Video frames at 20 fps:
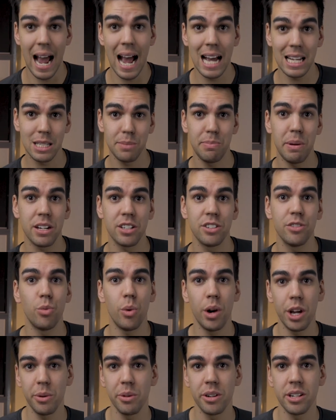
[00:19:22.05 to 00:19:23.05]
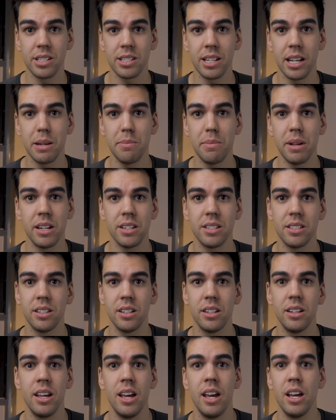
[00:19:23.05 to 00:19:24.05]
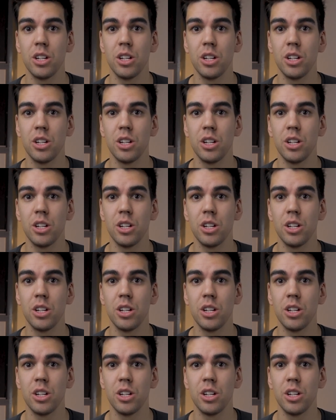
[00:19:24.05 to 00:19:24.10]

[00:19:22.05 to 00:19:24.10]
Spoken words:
aspect of why you want to study medicine,